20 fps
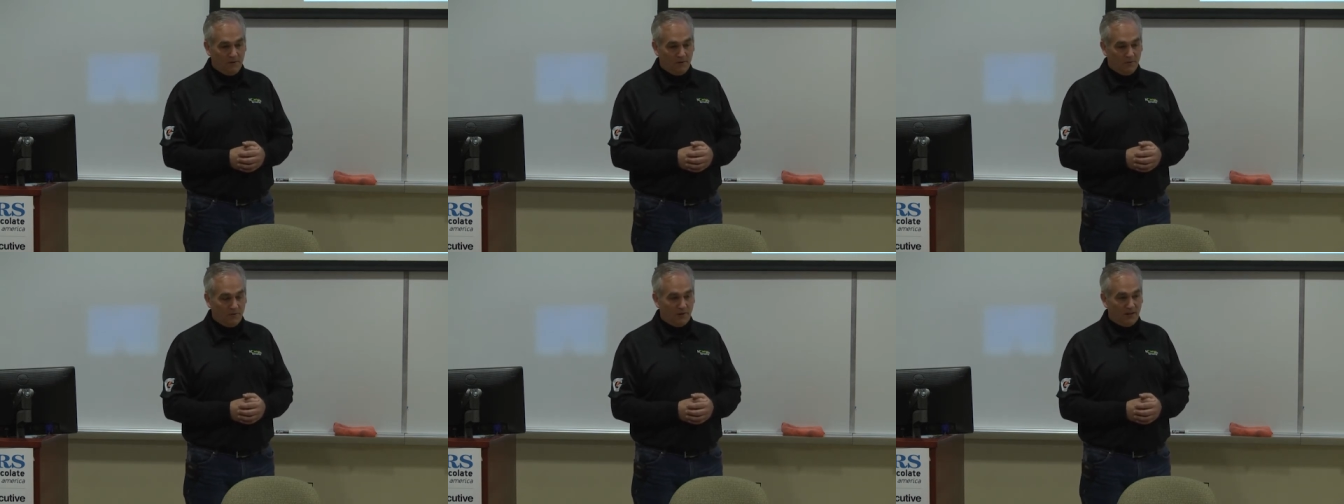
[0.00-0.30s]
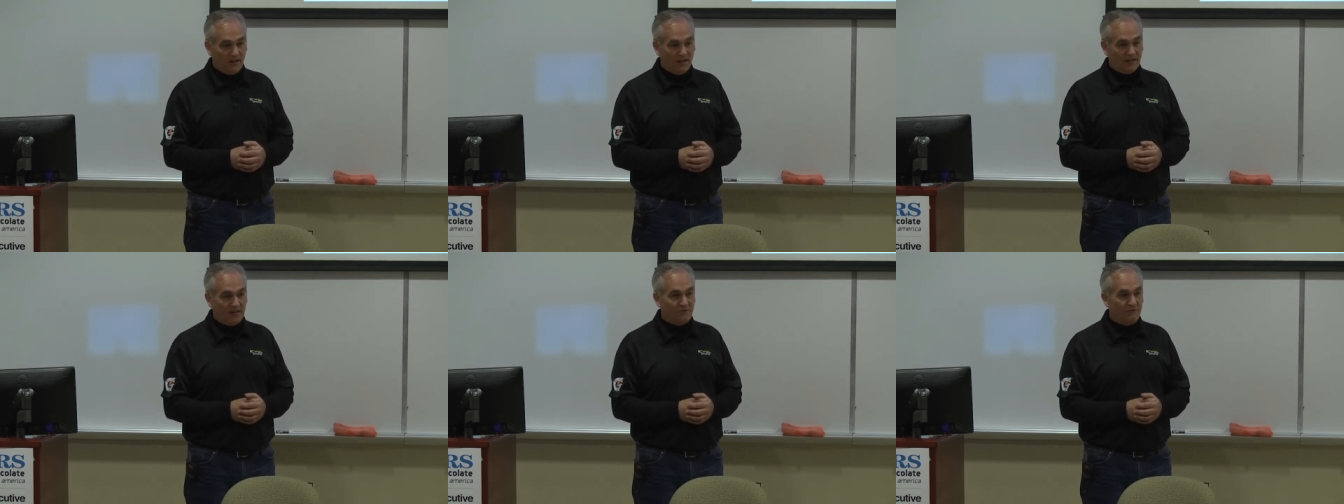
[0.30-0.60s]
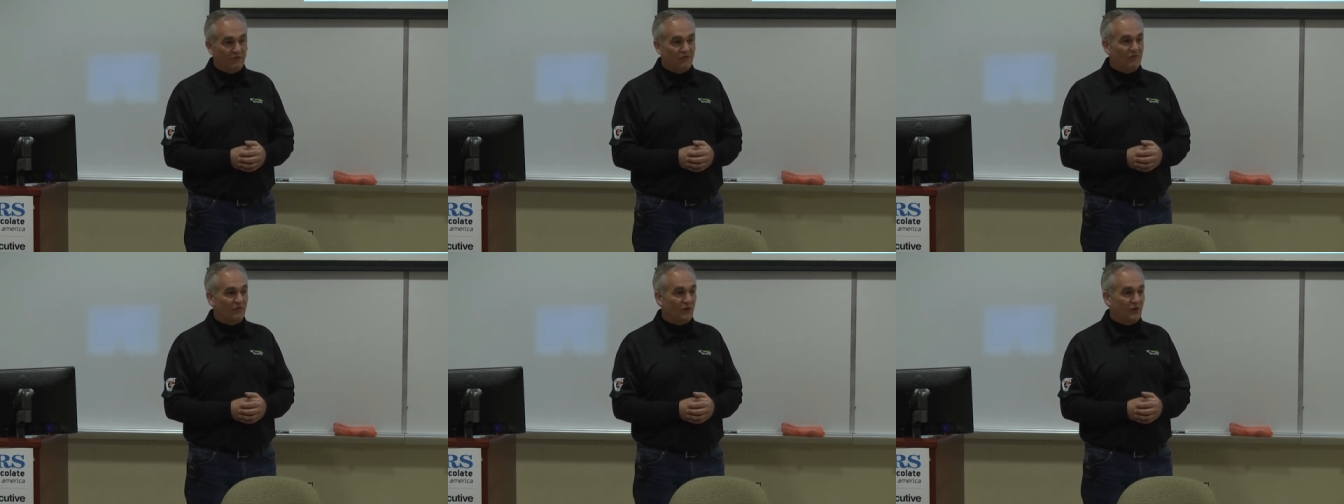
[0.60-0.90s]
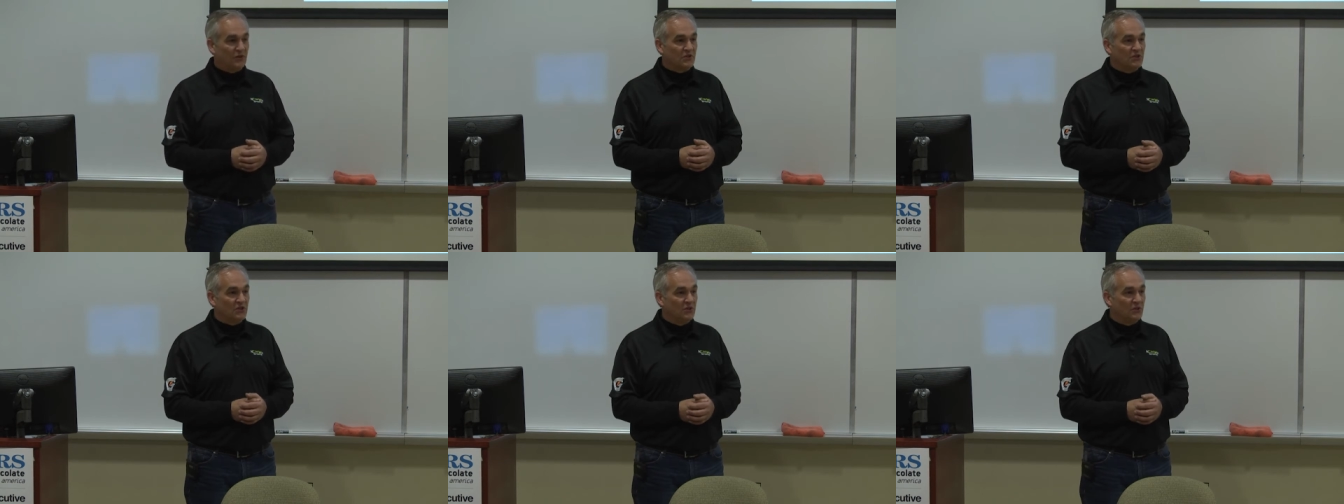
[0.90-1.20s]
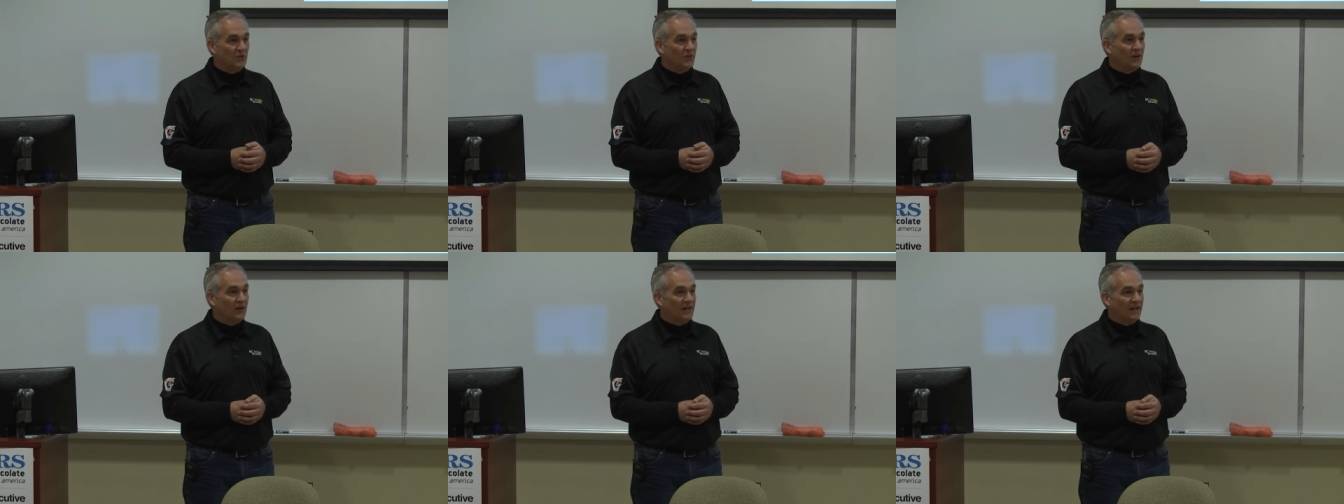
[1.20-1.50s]
what I refer
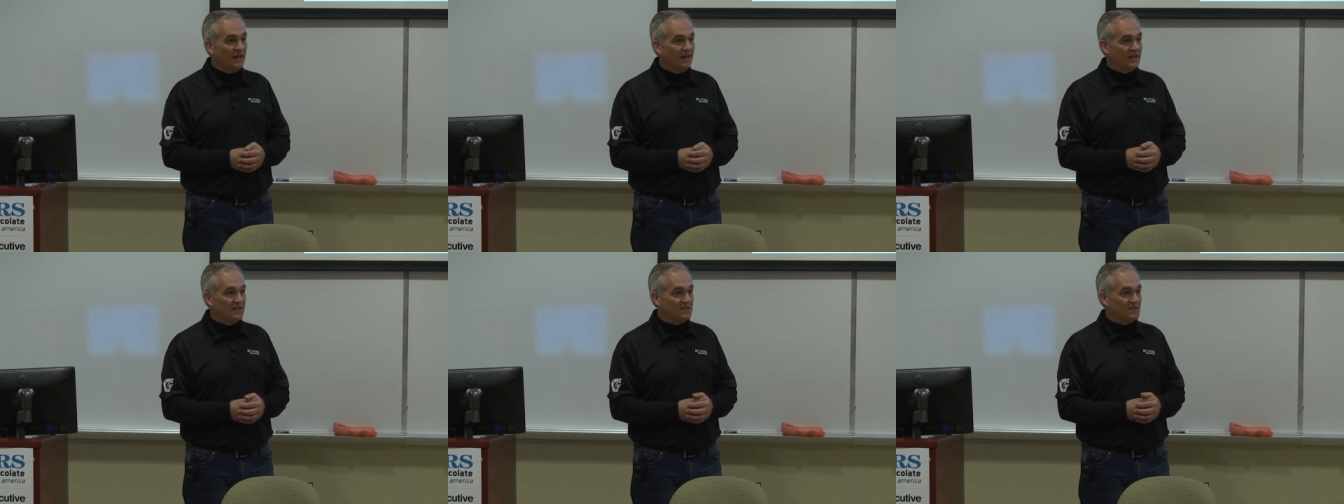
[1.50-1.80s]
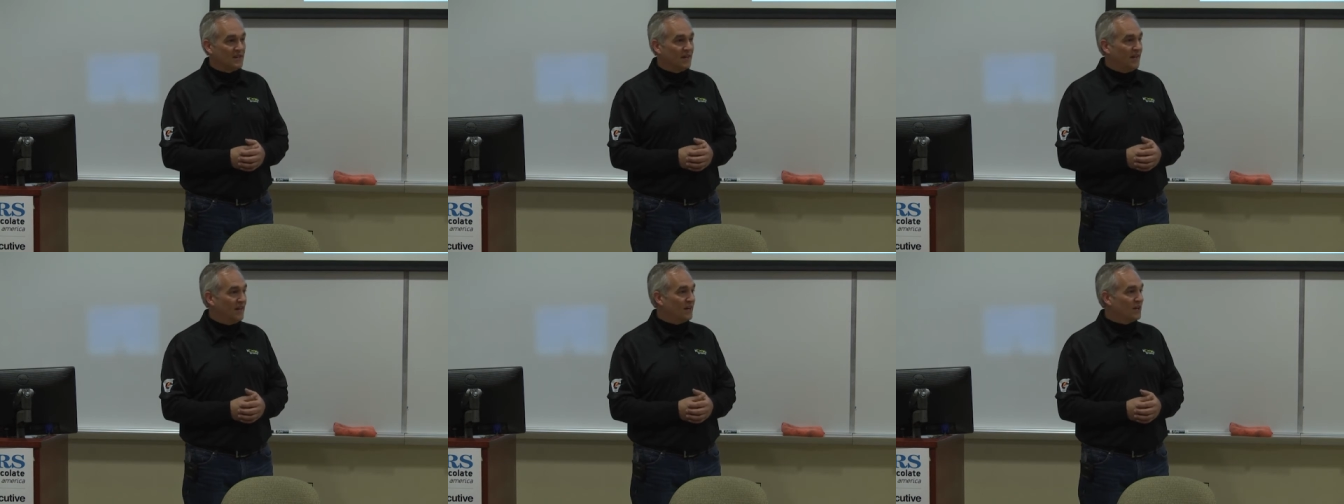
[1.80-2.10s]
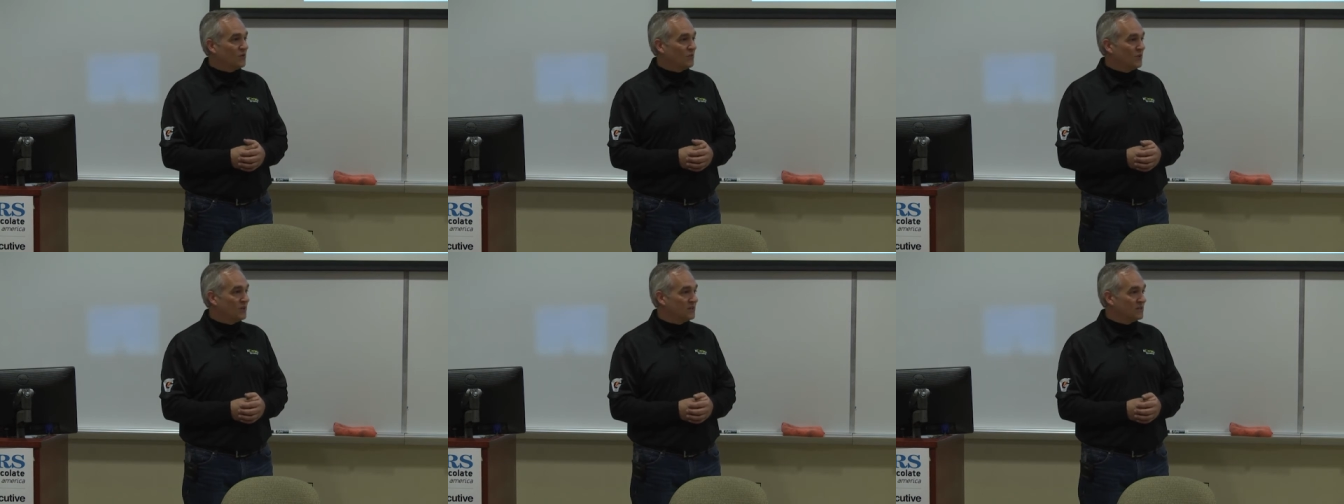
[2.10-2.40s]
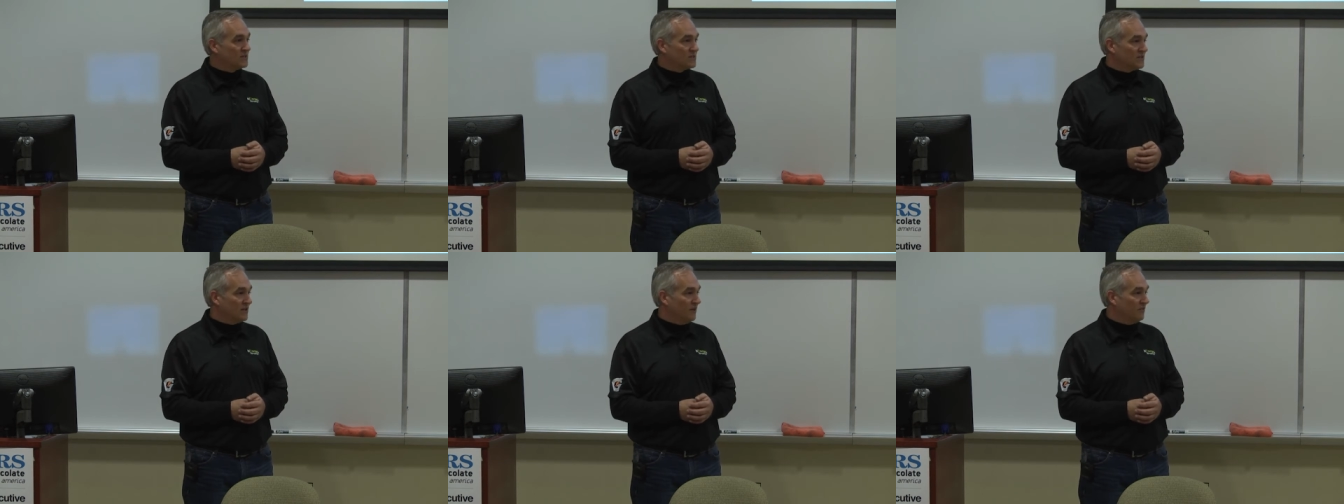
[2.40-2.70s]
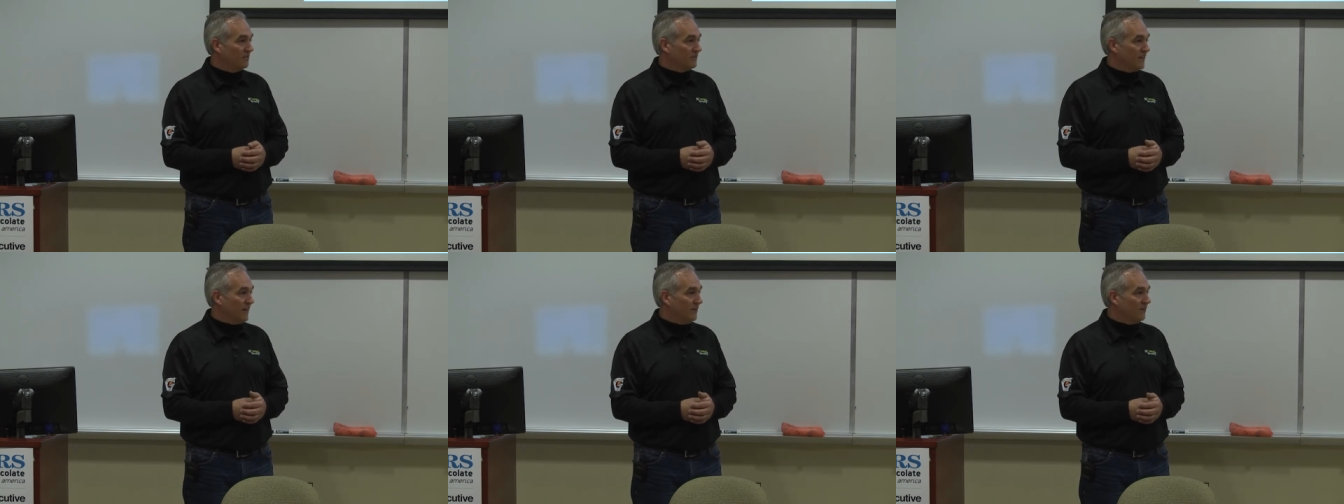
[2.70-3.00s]
to as adequate
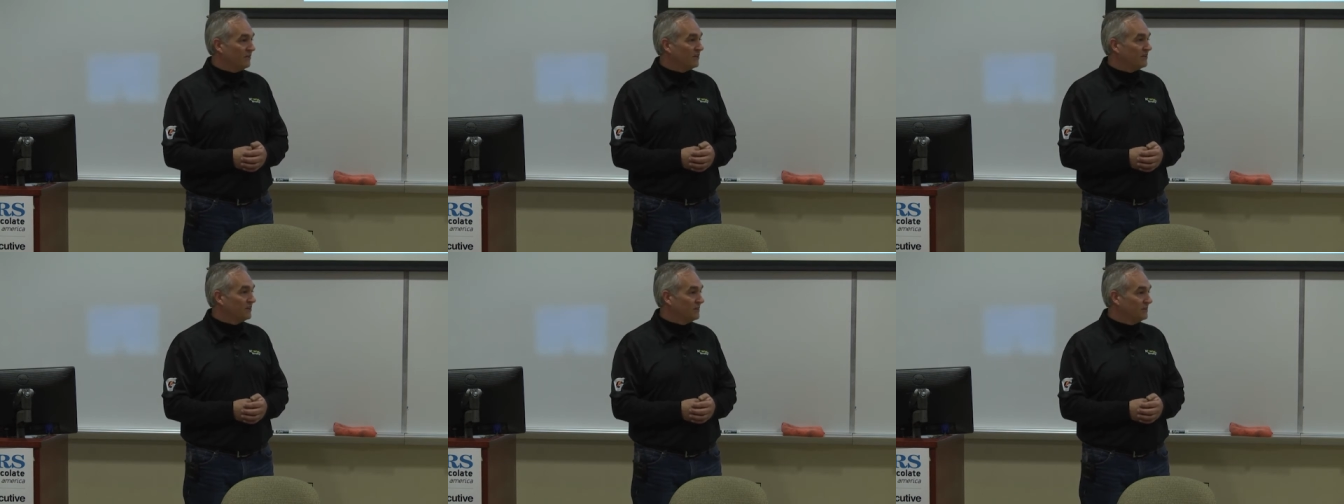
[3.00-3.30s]
self doubt.